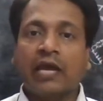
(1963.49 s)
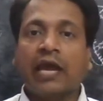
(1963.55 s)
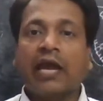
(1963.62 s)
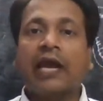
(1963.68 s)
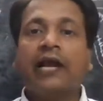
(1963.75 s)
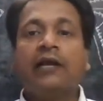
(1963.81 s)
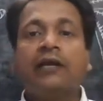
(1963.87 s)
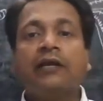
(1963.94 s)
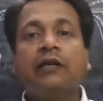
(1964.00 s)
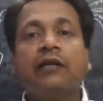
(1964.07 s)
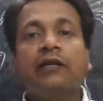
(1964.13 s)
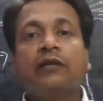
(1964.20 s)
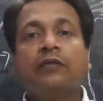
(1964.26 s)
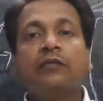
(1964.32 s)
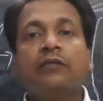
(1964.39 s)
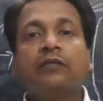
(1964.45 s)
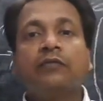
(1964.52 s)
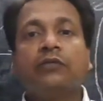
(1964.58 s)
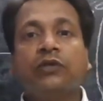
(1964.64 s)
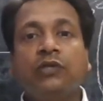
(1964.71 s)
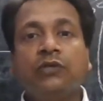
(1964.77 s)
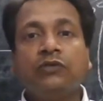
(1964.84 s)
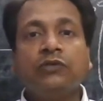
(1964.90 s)
and
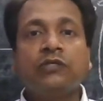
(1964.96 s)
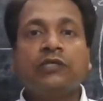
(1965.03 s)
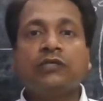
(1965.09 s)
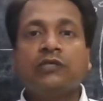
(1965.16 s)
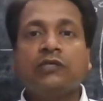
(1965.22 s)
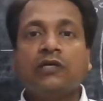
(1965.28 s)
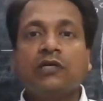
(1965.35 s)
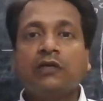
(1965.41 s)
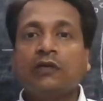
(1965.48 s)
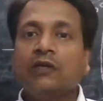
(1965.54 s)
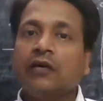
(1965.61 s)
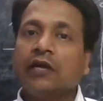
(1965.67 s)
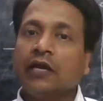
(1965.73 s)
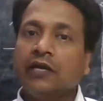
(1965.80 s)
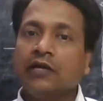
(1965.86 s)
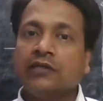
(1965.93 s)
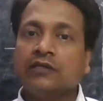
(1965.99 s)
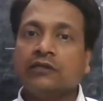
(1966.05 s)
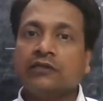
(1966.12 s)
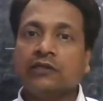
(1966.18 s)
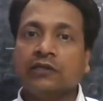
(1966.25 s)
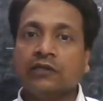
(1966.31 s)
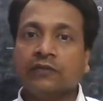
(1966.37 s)
produces the
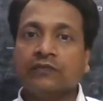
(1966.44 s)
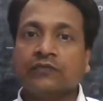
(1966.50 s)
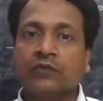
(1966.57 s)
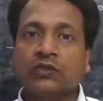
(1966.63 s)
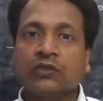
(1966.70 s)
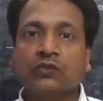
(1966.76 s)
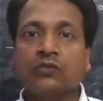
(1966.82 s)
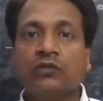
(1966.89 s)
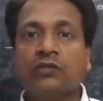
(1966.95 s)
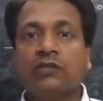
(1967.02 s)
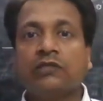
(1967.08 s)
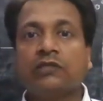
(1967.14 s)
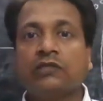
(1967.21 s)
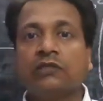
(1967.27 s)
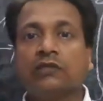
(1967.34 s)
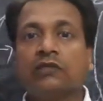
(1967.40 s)
energy. So this